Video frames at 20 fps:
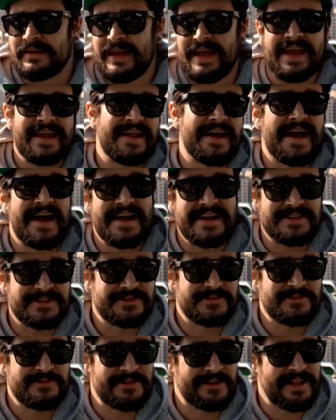Hanna High
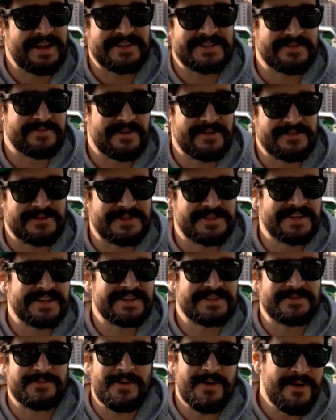School, class of
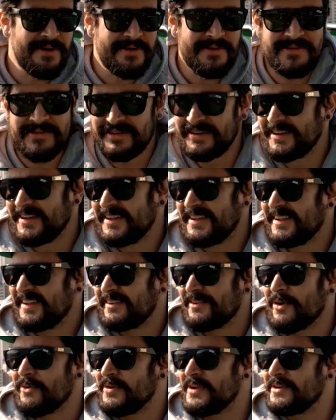06. Woo!
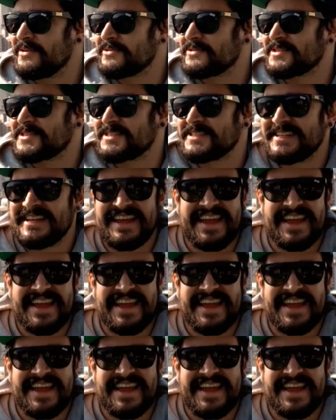Go Eagles!